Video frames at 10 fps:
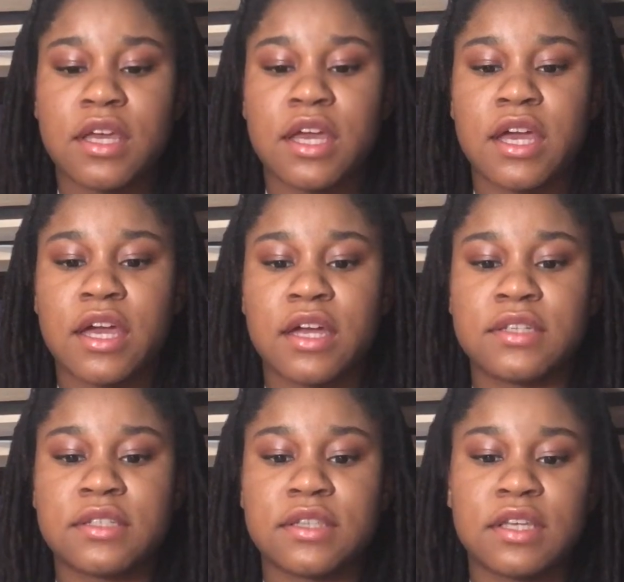
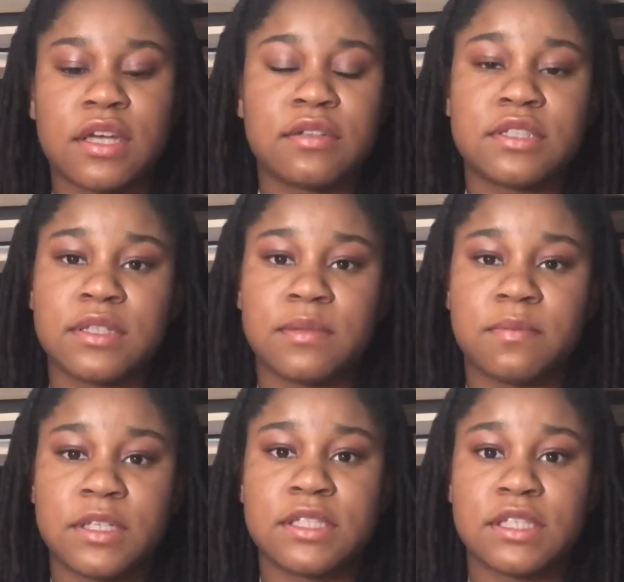and the
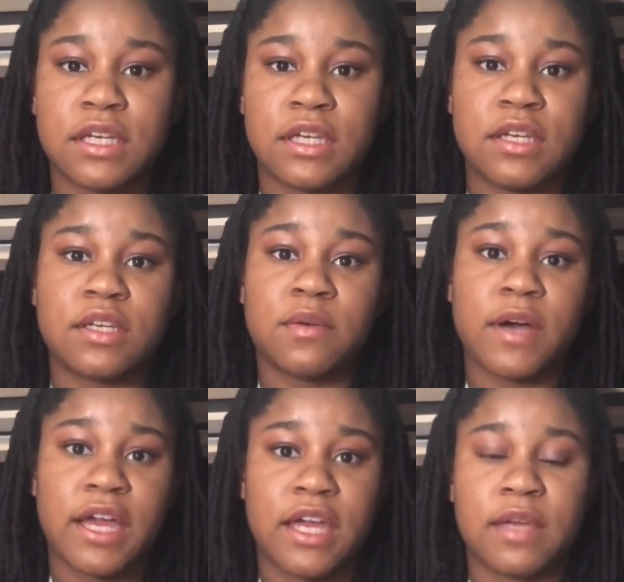
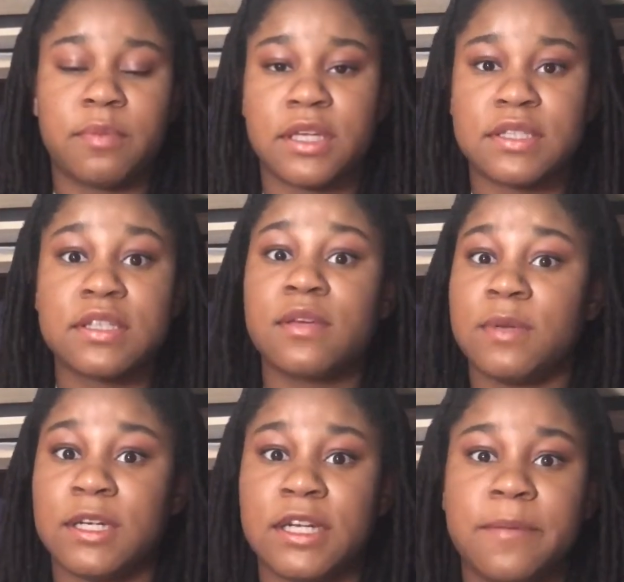LGBTQIA
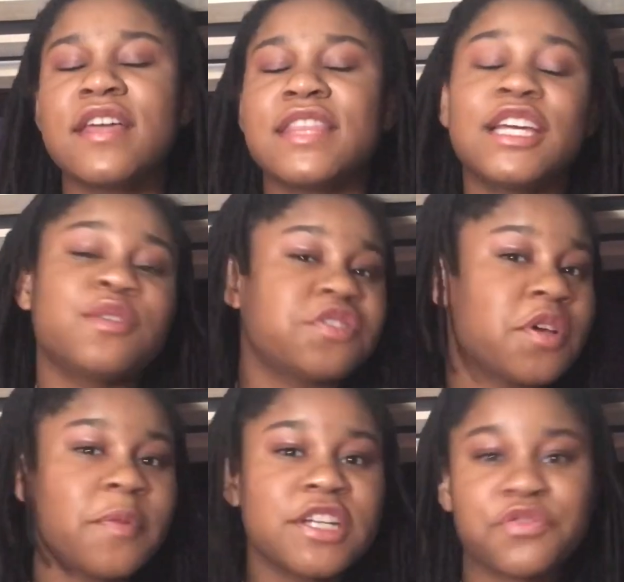community. Thank you so
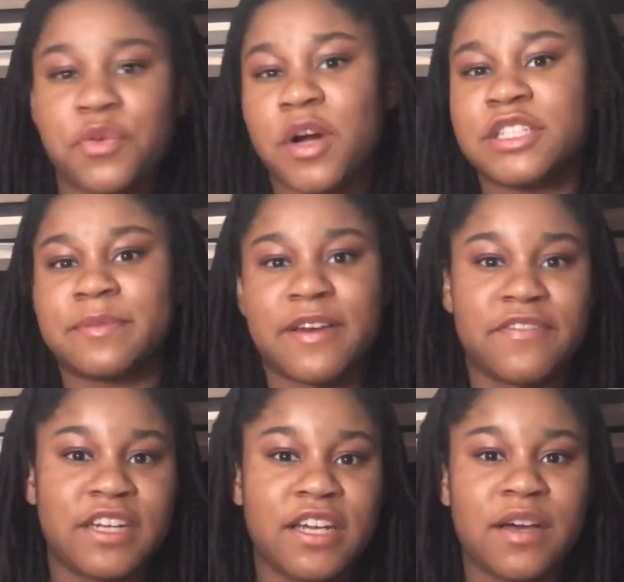much for watching my
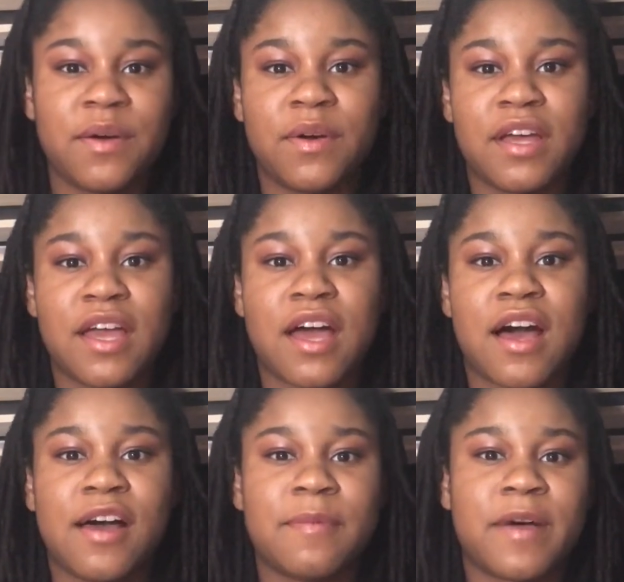video.
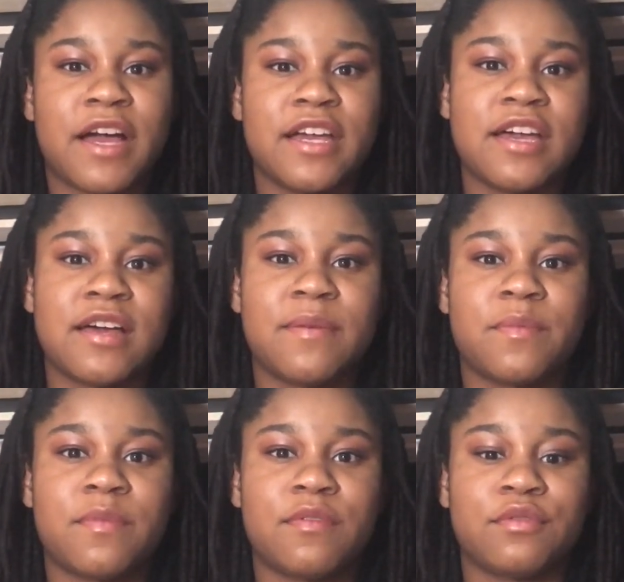I am
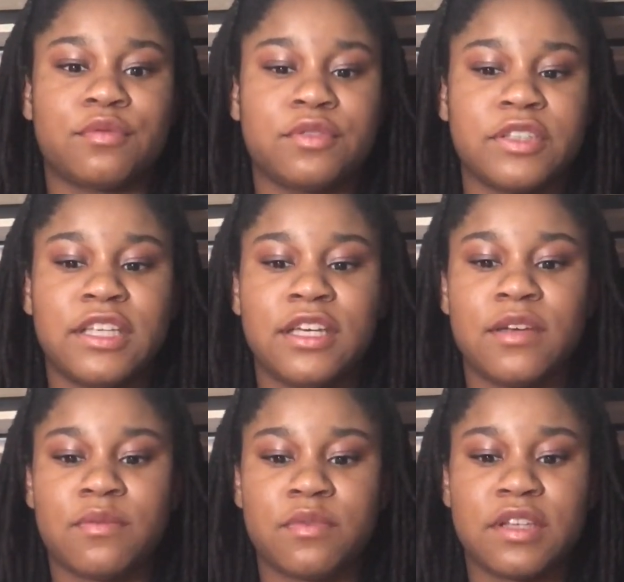
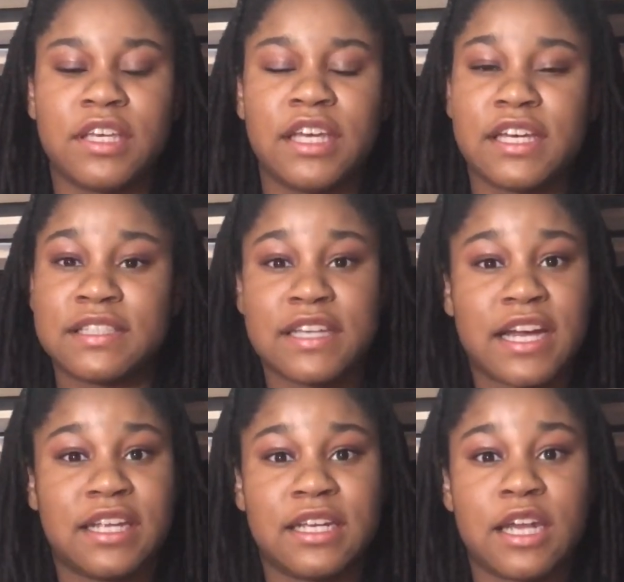really
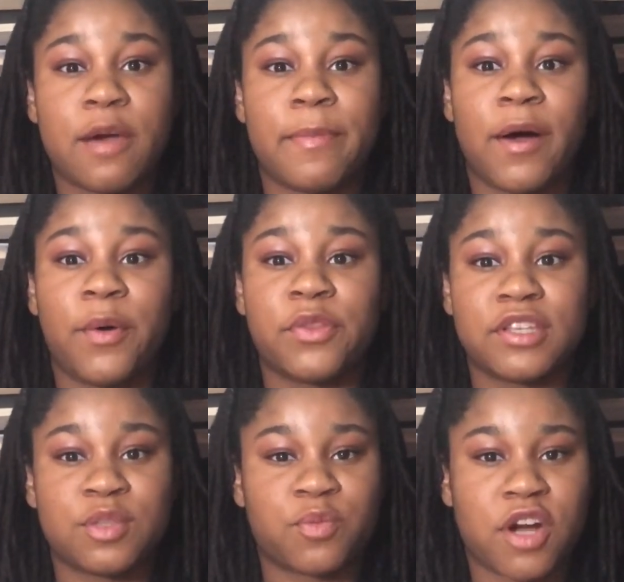excited about
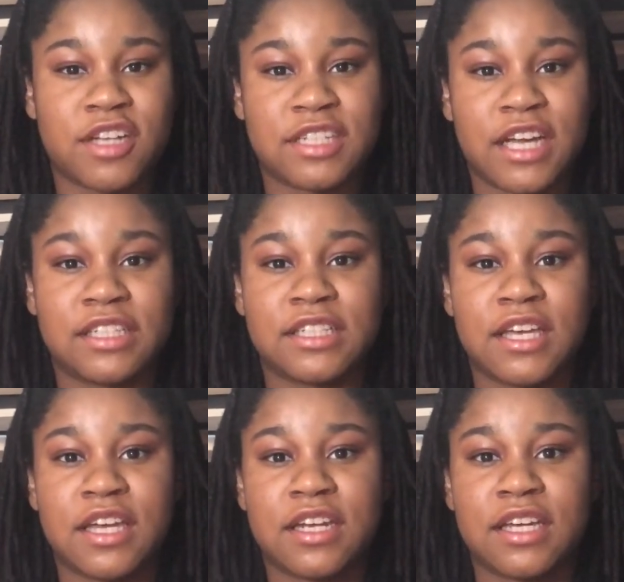this project
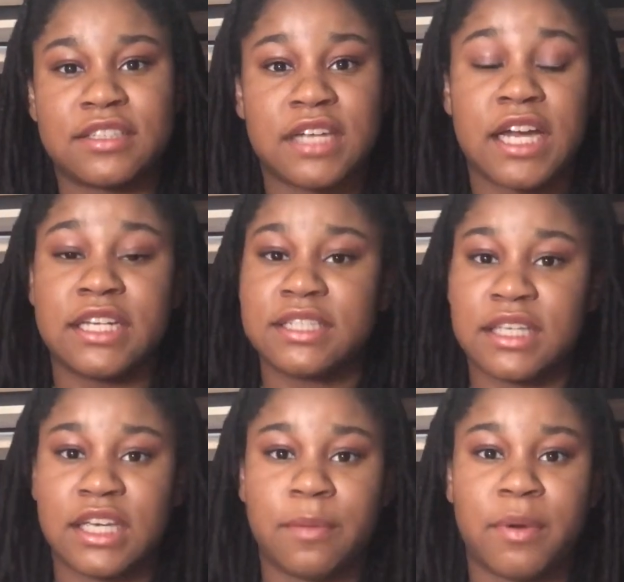and excited to
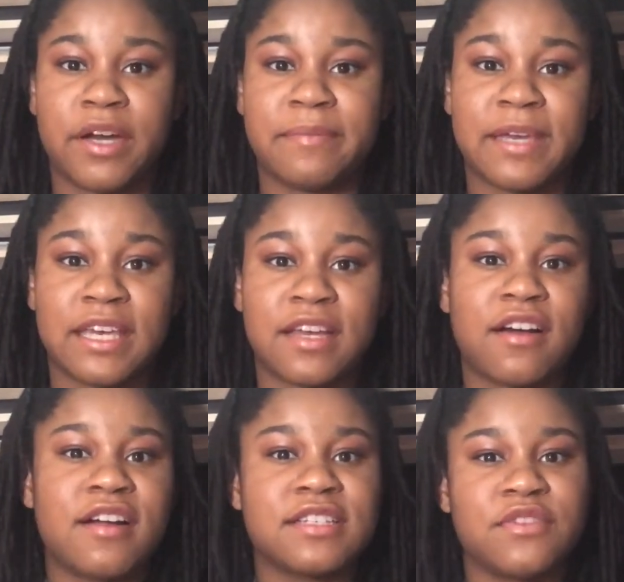keep on making
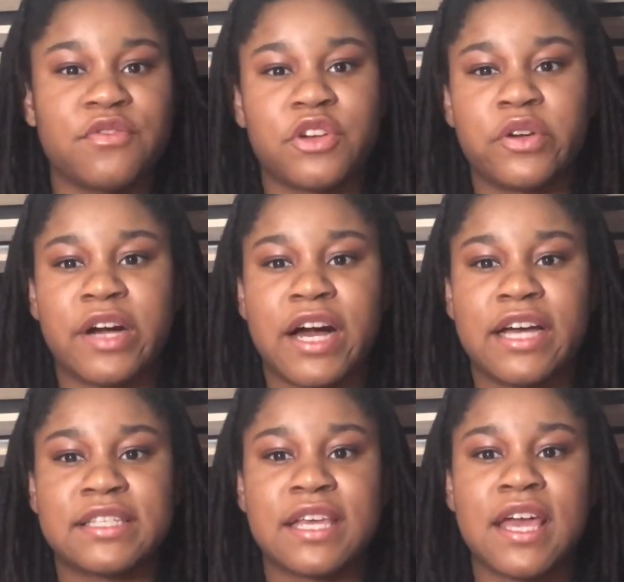content for you
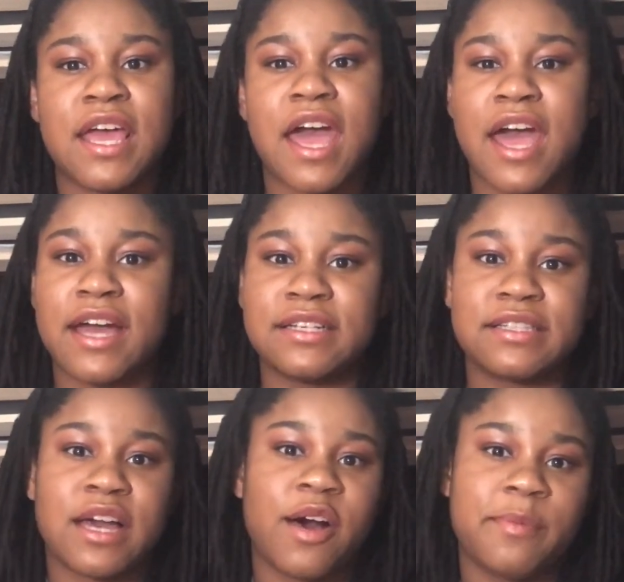guys and
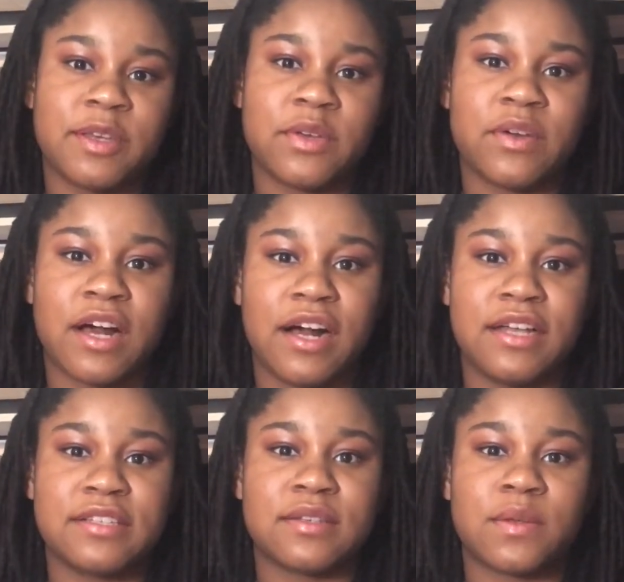helping you
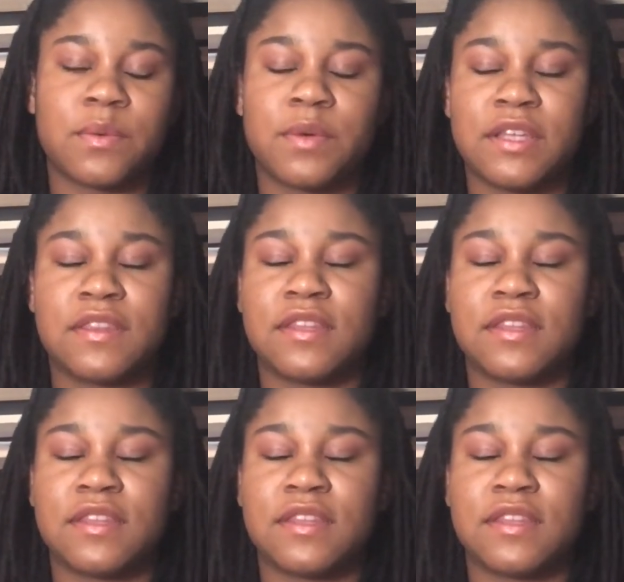guys with